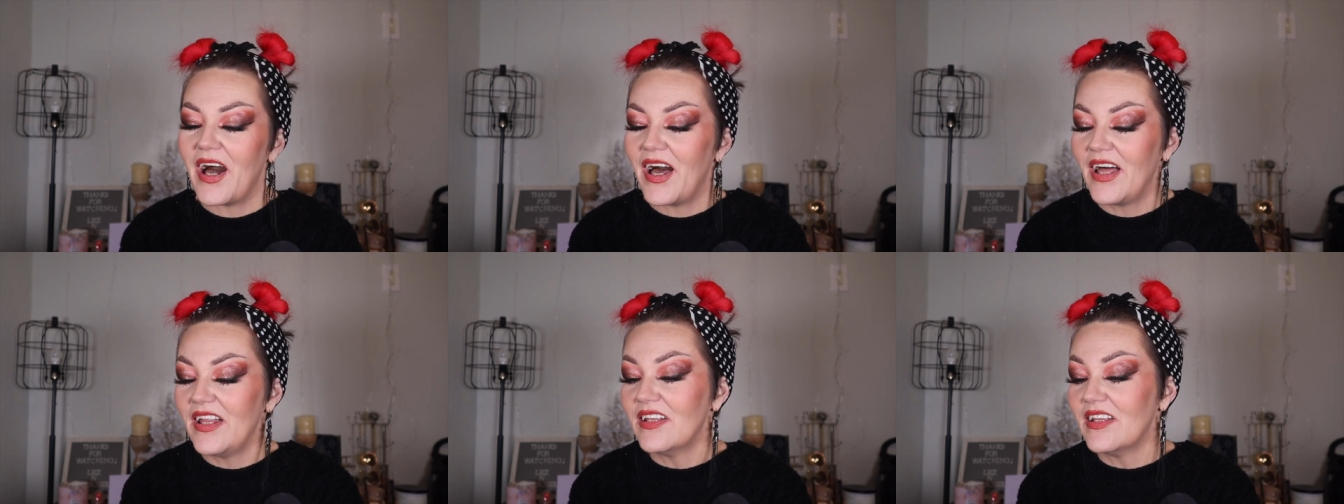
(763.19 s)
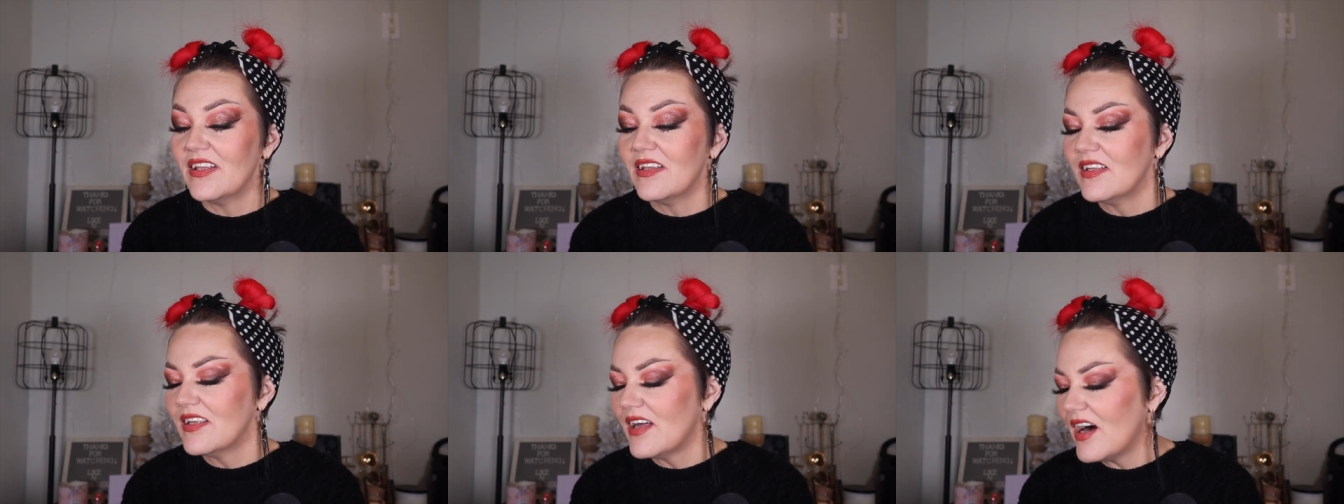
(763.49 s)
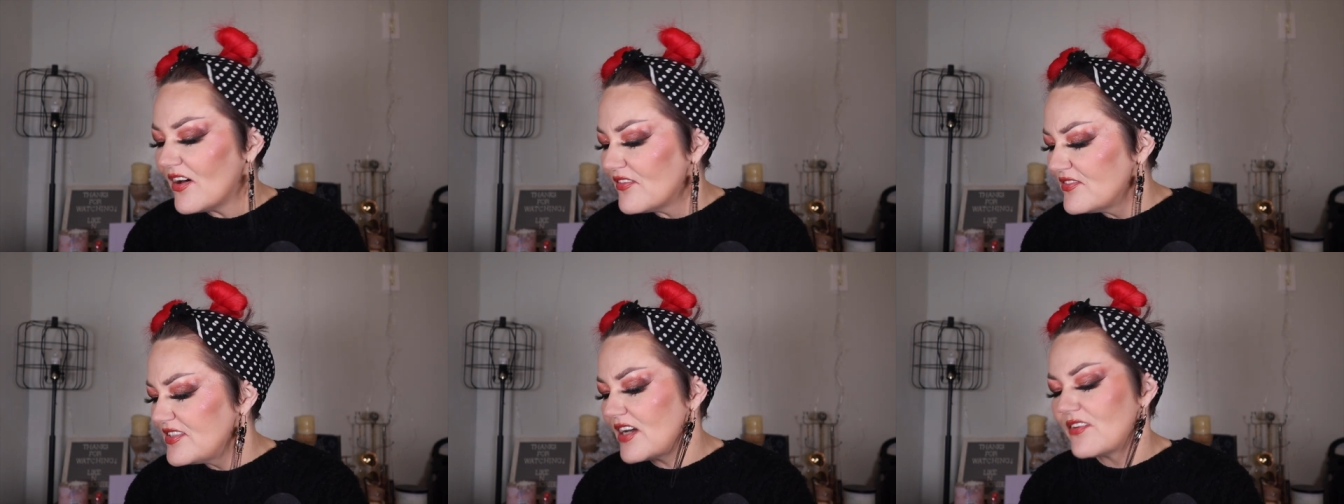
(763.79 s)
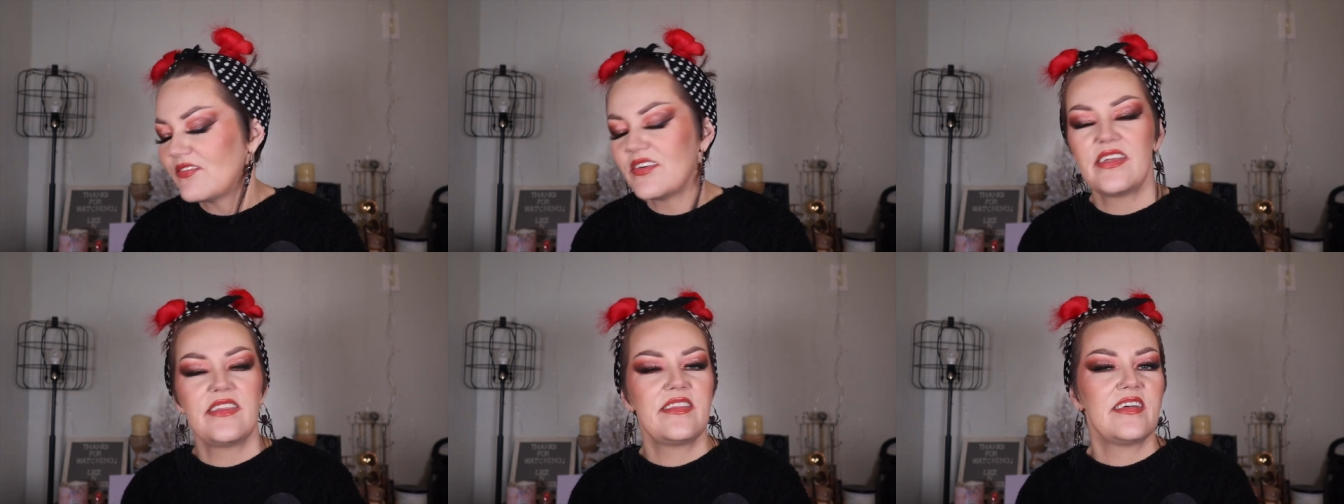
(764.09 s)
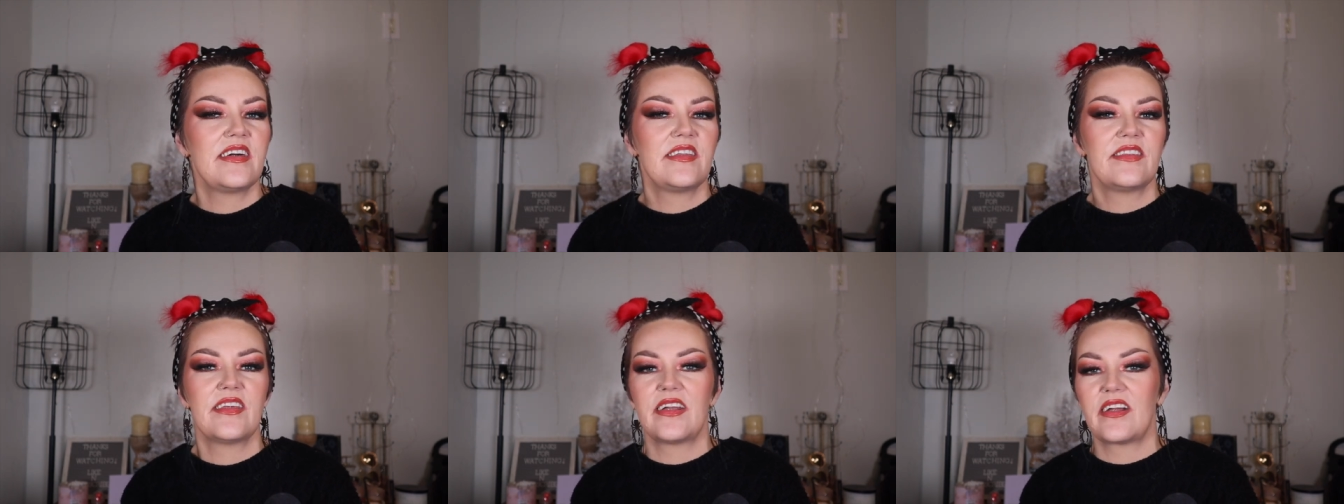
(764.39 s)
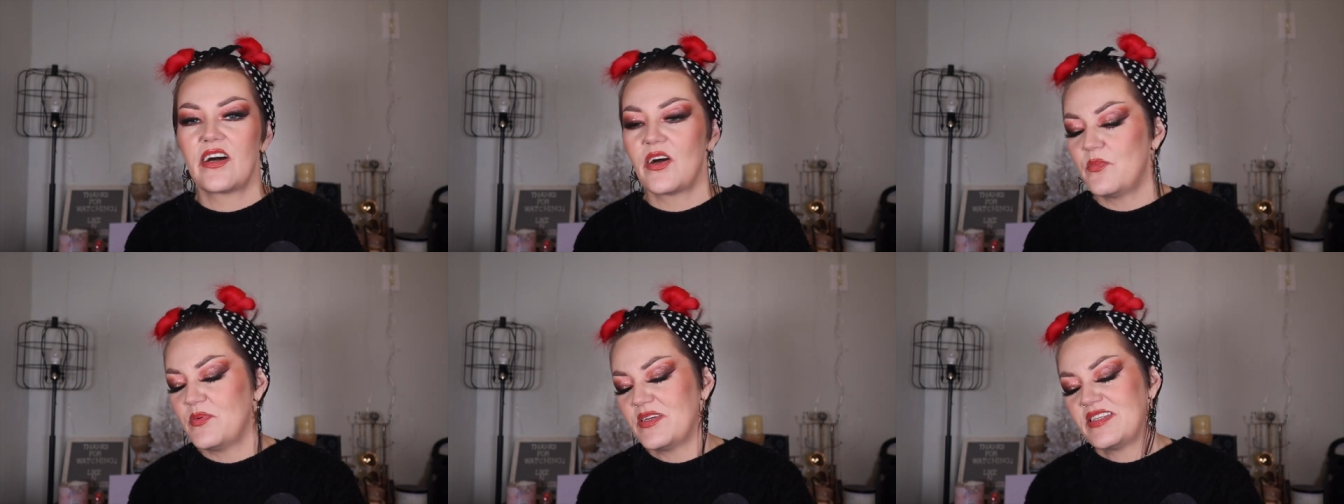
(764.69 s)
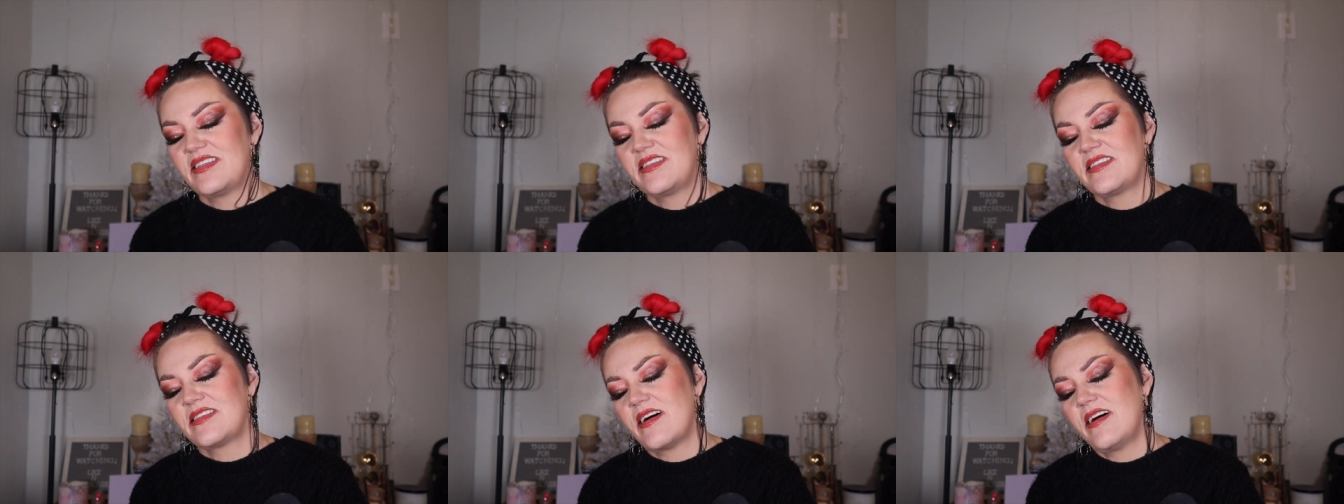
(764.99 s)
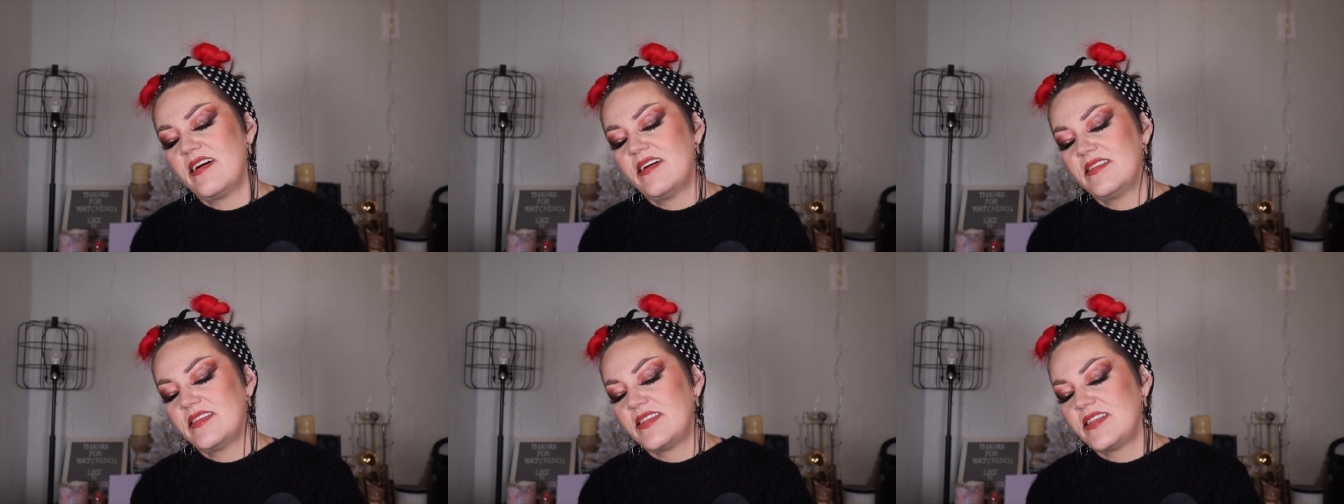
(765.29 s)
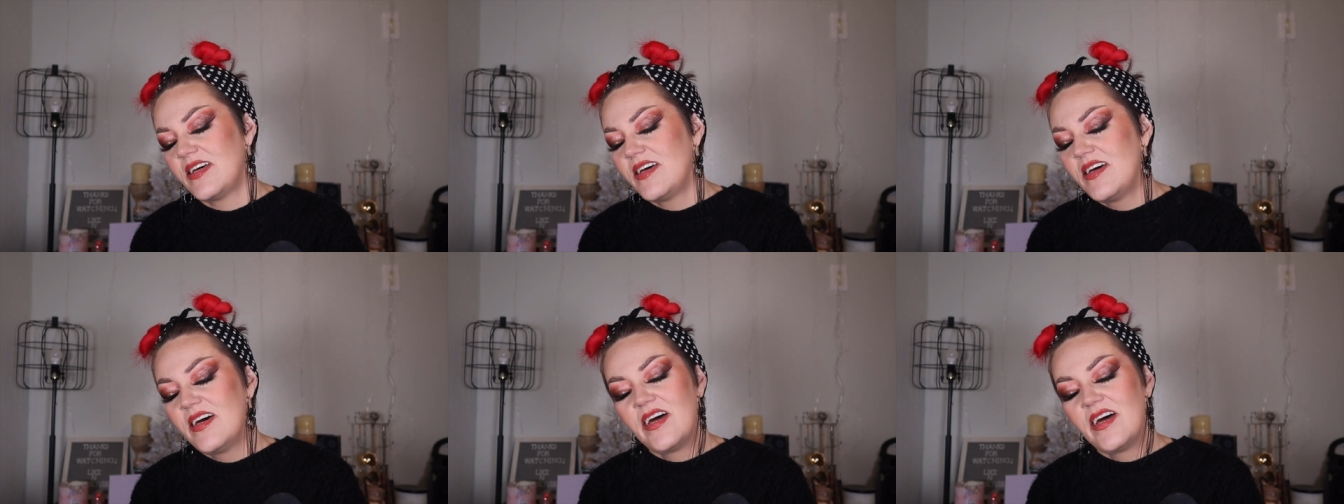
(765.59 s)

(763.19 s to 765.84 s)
I loved everything that I was sent.